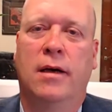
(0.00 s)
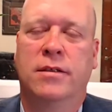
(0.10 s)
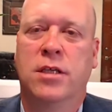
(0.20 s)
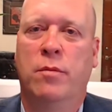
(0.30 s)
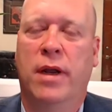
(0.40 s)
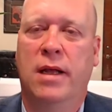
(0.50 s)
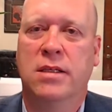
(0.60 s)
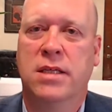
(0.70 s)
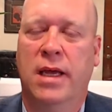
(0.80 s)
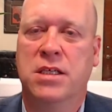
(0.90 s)
Someone
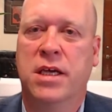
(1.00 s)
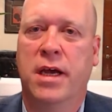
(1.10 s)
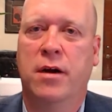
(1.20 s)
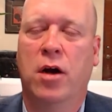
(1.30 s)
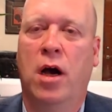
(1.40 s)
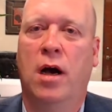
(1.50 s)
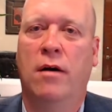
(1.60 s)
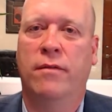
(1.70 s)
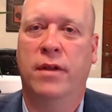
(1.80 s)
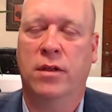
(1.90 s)
else takes care
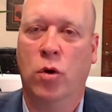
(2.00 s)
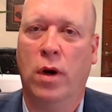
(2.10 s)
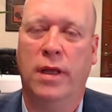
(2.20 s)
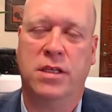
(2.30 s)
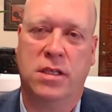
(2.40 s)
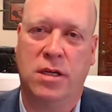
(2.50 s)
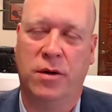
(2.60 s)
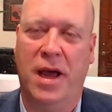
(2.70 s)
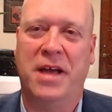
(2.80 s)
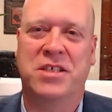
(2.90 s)
of the toilets,
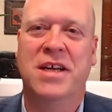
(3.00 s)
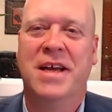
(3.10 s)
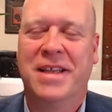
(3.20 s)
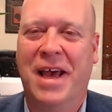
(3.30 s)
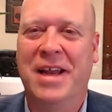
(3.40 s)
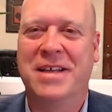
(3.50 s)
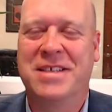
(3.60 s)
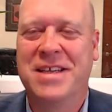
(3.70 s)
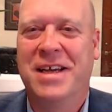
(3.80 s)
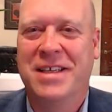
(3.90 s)
trash,
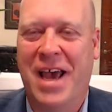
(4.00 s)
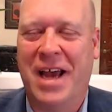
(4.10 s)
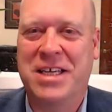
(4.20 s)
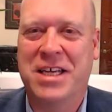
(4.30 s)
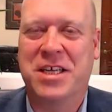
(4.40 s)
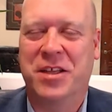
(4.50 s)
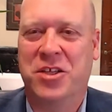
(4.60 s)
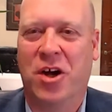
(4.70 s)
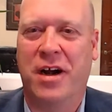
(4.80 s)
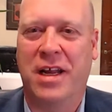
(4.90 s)
tenants, taxes, and the
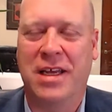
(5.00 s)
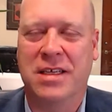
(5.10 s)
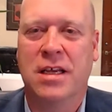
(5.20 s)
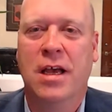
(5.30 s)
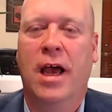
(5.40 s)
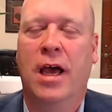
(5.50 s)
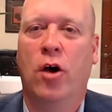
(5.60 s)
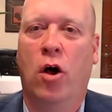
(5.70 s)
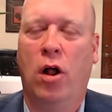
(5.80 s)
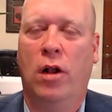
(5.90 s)
tardies, and
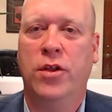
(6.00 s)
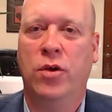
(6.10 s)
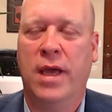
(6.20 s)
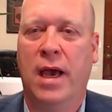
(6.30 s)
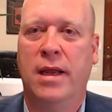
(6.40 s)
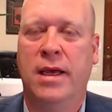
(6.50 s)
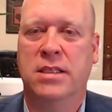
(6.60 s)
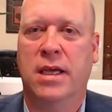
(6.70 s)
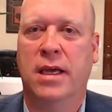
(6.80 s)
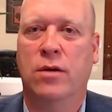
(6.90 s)
all you get
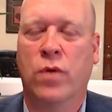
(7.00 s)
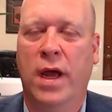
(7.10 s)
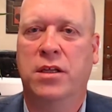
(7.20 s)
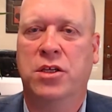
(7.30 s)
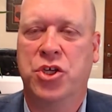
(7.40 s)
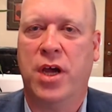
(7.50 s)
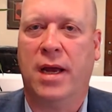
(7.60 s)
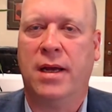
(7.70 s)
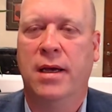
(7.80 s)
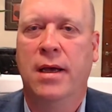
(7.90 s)
is a rent
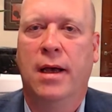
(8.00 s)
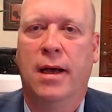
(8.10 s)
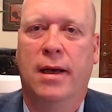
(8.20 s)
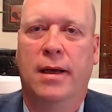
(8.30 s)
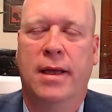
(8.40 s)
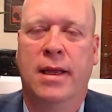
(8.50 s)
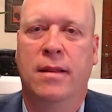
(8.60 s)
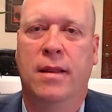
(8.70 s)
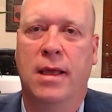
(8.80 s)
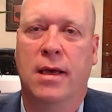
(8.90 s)
check
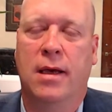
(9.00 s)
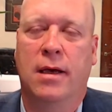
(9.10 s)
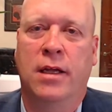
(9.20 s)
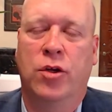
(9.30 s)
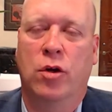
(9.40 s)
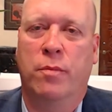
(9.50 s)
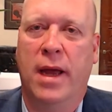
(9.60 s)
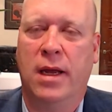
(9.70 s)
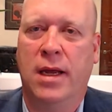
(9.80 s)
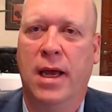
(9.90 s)
into your
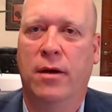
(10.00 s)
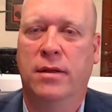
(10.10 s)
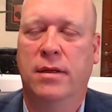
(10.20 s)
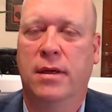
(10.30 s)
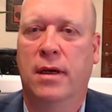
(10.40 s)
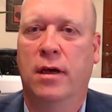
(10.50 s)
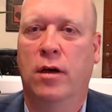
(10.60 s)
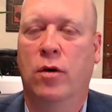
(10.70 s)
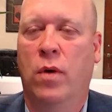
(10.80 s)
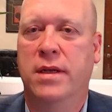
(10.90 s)
bank account
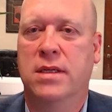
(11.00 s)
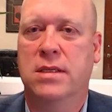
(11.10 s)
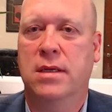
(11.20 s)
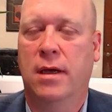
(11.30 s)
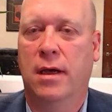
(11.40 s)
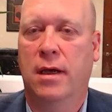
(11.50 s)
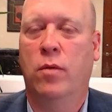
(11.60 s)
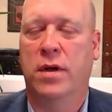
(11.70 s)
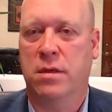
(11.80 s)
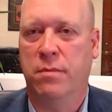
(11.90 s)
once
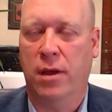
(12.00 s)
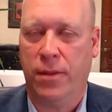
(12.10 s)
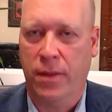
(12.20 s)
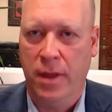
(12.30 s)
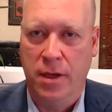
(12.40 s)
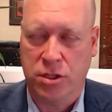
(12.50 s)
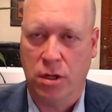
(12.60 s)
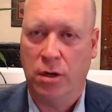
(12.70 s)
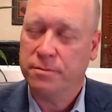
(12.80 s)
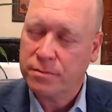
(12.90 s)
a month.
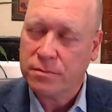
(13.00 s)
So,